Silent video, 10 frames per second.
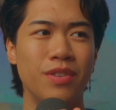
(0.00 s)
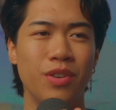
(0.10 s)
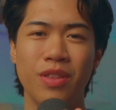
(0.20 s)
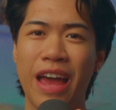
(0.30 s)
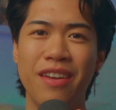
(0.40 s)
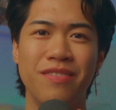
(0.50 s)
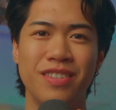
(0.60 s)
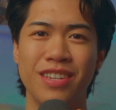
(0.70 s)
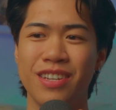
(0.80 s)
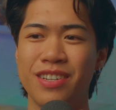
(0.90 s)
your life
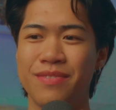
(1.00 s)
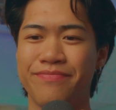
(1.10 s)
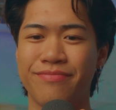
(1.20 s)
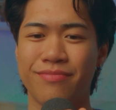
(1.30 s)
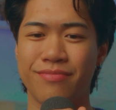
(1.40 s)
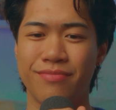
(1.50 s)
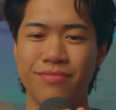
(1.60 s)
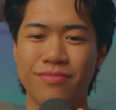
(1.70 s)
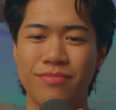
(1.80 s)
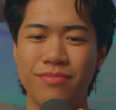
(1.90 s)
to
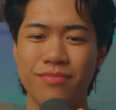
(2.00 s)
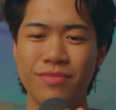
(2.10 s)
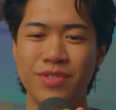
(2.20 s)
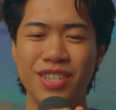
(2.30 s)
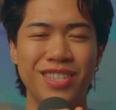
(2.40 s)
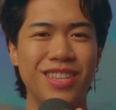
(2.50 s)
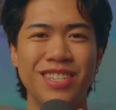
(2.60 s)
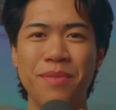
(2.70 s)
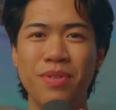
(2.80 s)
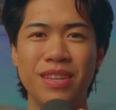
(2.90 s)
just the
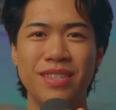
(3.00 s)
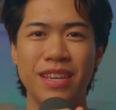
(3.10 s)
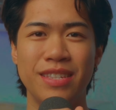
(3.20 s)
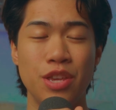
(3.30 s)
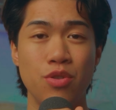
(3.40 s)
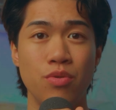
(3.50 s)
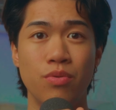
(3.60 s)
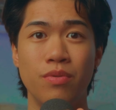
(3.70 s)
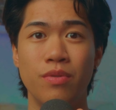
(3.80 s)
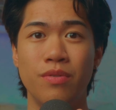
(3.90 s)
simplest things that
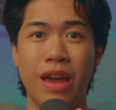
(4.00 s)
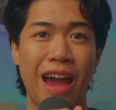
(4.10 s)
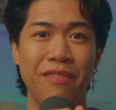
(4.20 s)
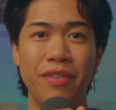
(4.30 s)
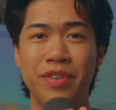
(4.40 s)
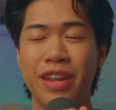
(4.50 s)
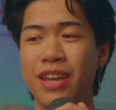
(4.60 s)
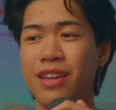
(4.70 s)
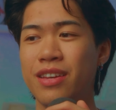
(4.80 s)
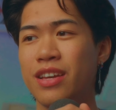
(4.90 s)
you have every
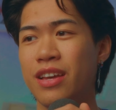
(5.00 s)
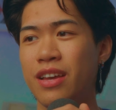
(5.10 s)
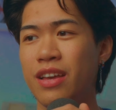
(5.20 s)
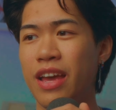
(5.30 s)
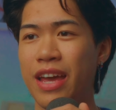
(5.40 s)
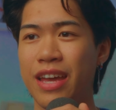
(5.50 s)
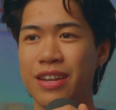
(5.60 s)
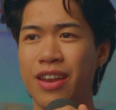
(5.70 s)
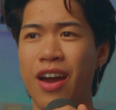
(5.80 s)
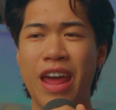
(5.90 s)
day,
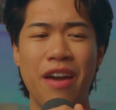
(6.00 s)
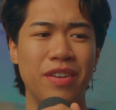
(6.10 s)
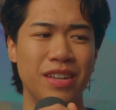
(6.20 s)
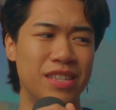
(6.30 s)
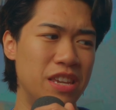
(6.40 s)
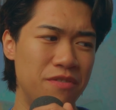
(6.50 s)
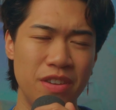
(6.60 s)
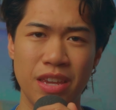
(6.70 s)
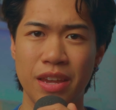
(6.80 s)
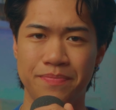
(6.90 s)
and not having a
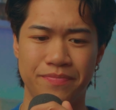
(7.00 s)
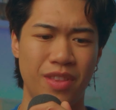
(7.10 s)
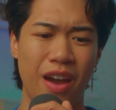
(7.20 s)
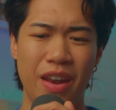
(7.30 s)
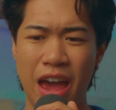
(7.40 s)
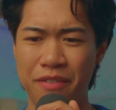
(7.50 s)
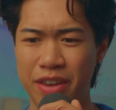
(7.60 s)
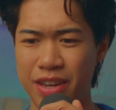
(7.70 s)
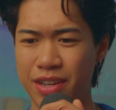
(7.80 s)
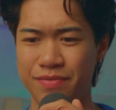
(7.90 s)
TV, not
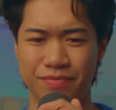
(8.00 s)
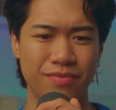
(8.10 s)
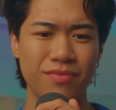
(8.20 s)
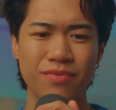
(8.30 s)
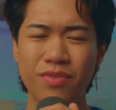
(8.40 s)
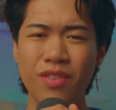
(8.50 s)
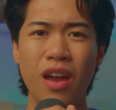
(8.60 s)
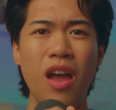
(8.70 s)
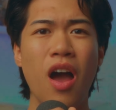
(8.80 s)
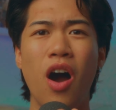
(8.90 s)
having
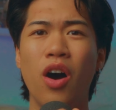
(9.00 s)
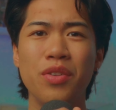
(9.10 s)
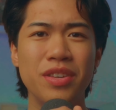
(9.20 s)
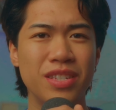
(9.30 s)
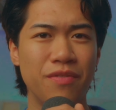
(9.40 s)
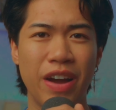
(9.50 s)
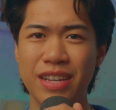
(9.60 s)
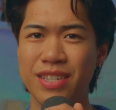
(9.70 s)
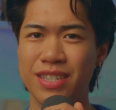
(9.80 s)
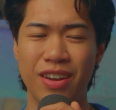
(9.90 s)
all these
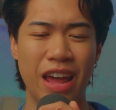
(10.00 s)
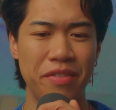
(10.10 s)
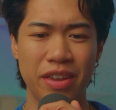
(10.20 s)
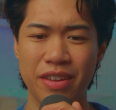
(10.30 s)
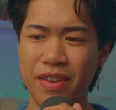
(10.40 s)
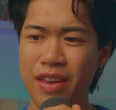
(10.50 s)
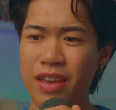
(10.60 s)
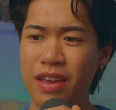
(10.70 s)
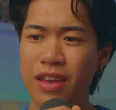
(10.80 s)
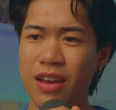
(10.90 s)
devices, not having
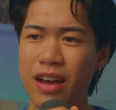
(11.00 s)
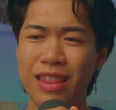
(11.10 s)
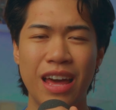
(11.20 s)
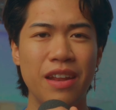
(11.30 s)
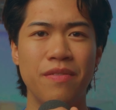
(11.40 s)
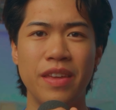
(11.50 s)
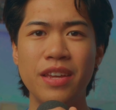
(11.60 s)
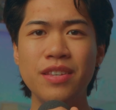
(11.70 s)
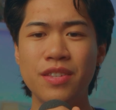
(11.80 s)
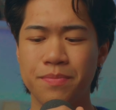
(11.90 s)
a lot of
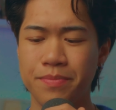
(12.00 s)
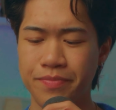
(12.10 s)
things,